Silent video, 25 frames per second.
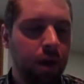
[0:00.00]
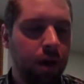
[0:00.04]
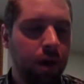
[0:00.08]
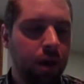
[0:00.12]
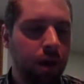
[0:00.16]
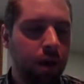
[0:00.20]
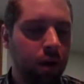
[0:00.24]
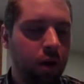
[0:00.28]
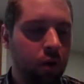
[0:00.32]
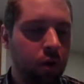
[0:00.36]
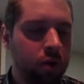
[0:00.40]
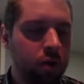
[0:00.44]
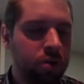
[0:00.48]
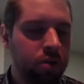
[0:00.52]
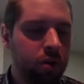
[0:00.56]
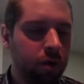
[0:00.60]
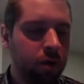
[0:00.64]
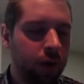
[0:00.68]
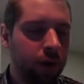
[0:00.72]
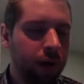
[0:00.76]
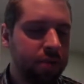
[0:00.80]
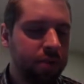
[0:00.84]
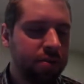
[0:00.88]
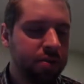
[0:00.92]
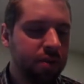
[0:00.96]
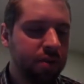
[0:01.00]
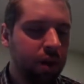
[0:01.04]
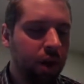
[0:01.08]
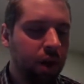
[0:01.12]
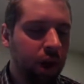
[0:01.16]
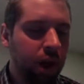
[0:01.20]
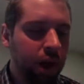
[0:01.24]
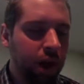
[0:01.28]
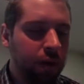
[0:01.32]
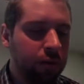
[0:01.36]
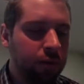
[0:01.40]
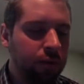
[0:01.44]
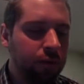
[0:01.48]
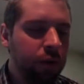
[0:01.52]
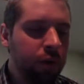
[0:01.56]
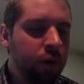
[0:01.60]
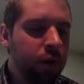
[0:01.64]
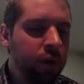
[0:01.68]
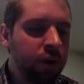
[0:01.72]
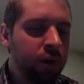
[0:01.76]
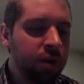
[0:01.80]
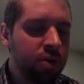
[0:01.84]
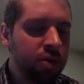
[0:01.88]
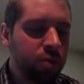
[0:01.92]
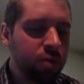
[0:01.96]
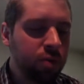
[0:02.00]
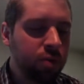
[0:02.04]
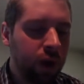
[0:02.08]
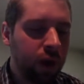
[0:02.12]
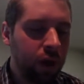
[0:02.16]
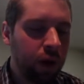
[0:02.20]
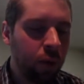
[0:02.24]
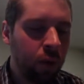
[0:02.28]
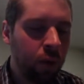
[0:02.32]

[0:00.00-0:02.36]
Kristol writes, "Viewed in this way,